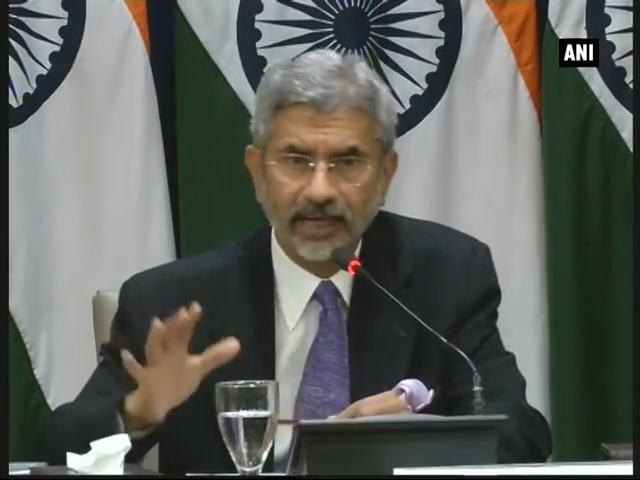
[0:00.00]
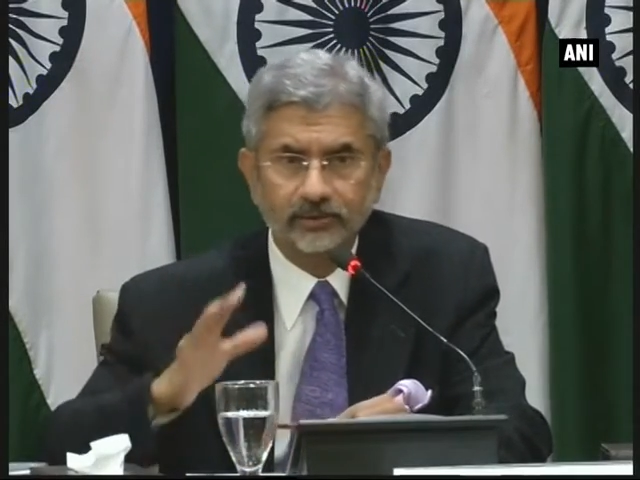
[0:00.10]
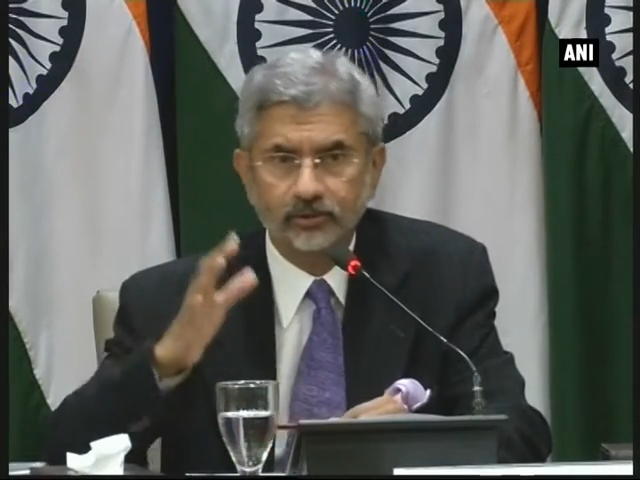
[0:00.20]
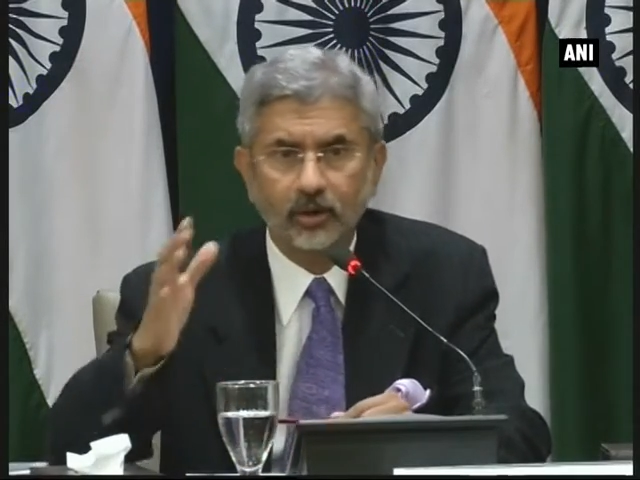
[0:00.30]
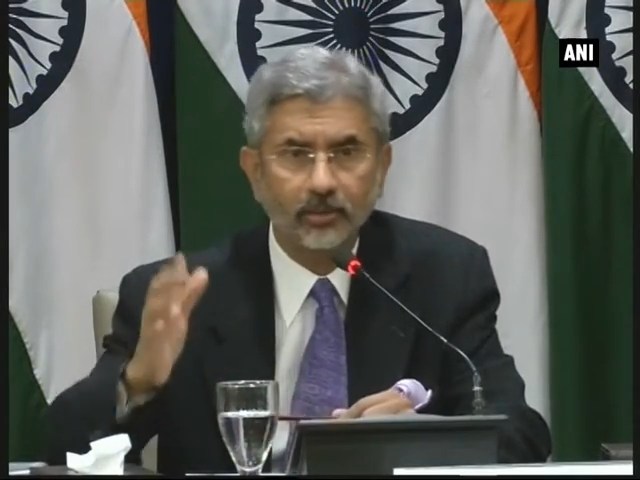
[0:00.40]

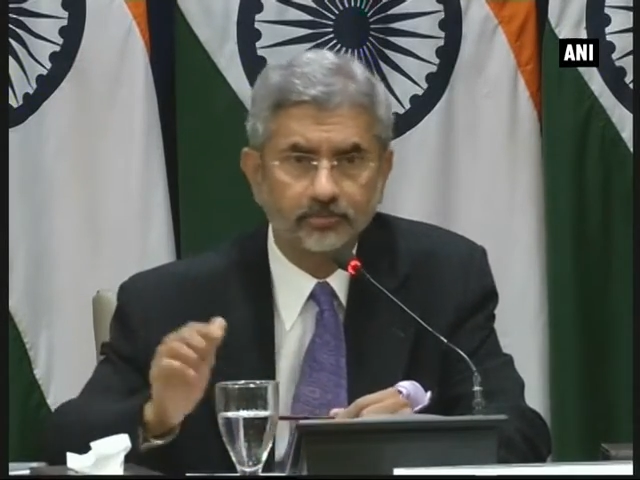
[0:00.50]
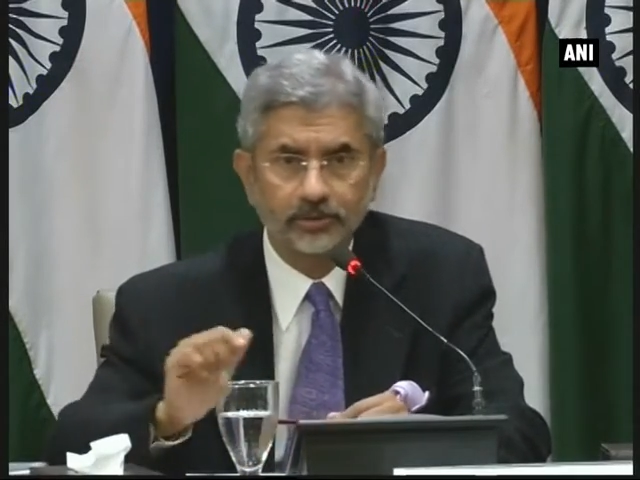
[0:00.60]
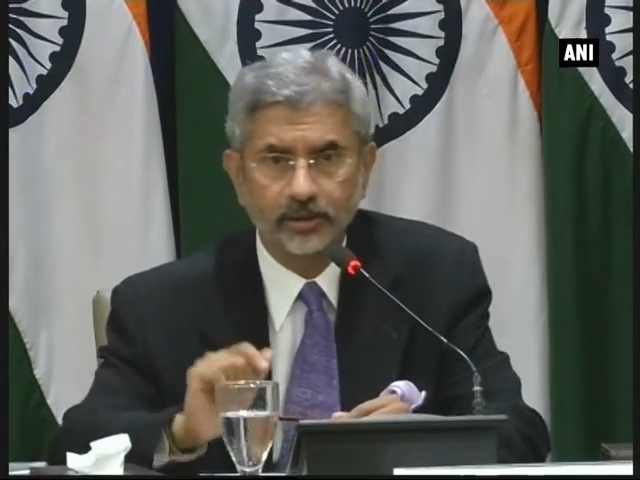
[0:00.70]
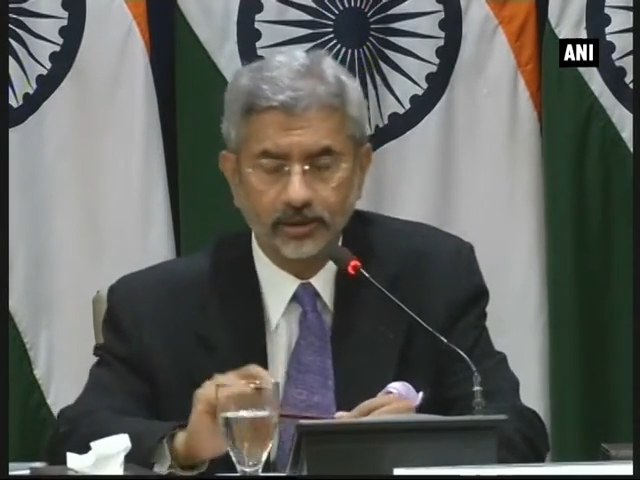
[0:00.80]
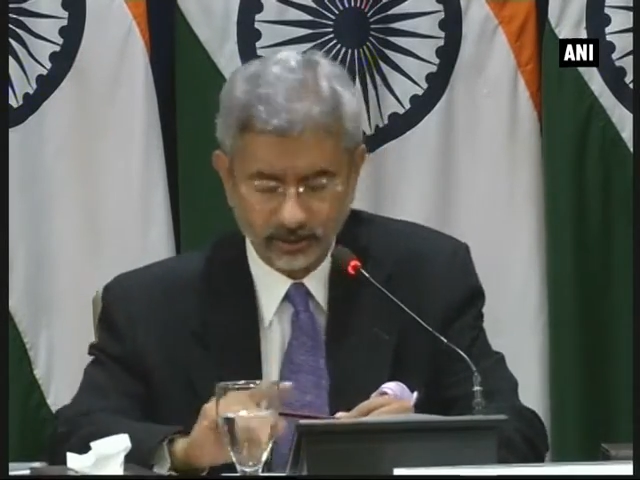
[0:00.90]
backdrop
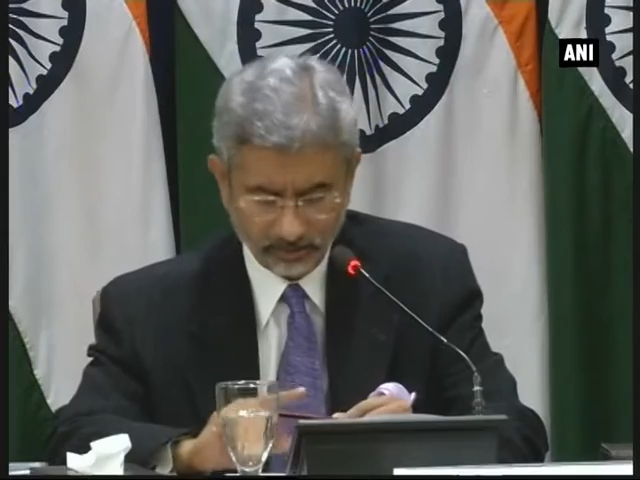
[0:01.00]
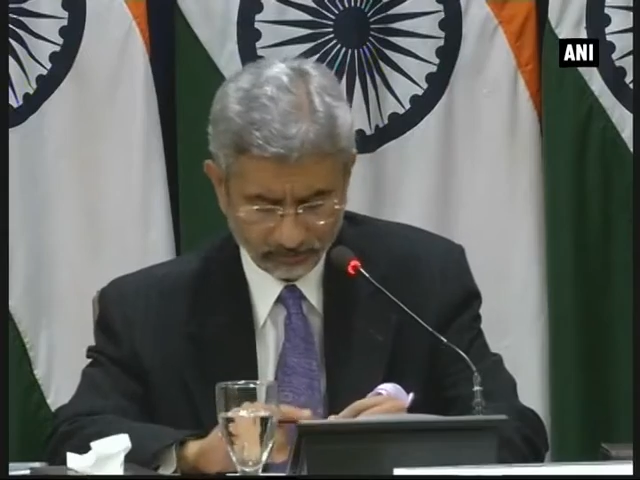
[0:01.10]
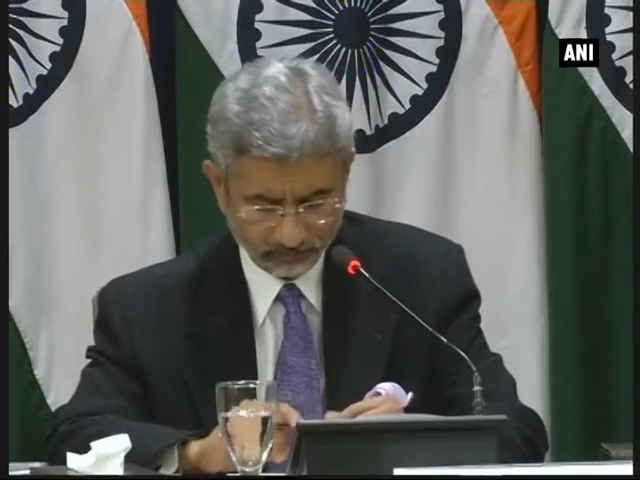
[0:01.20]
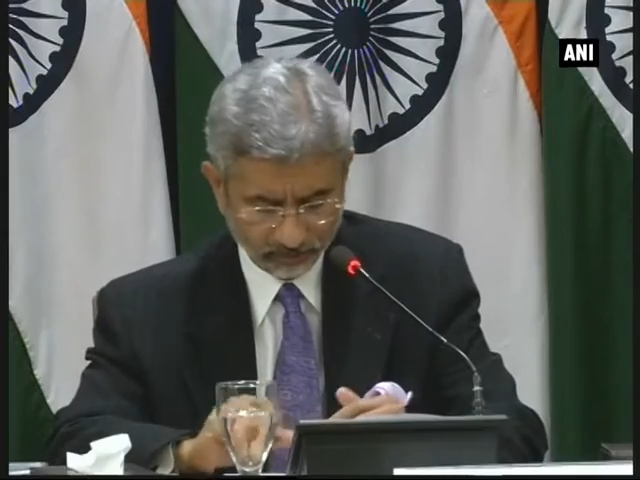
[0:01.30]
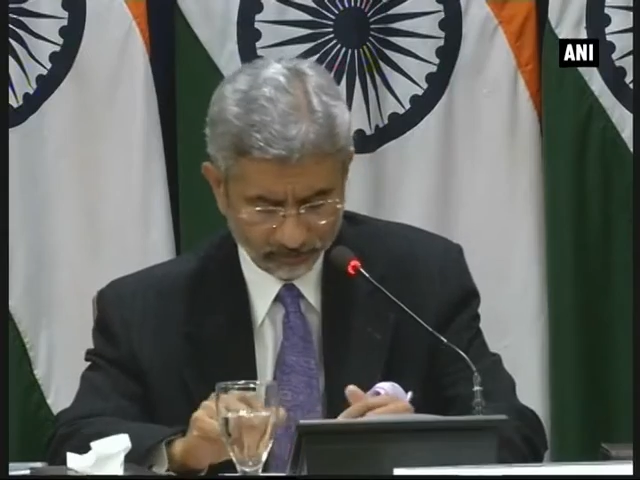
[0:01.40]
uh,
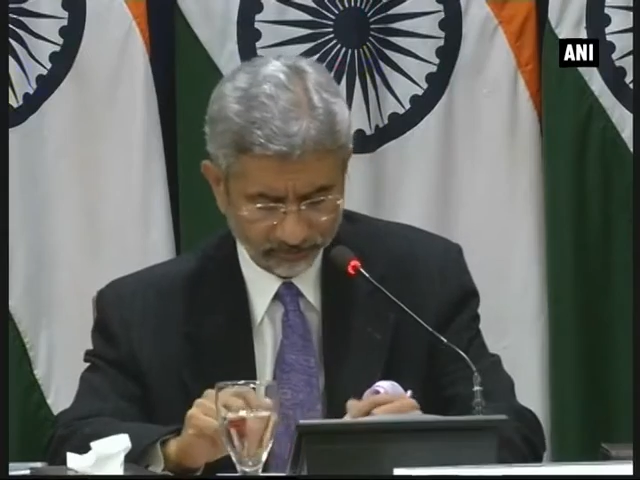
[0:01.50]
for the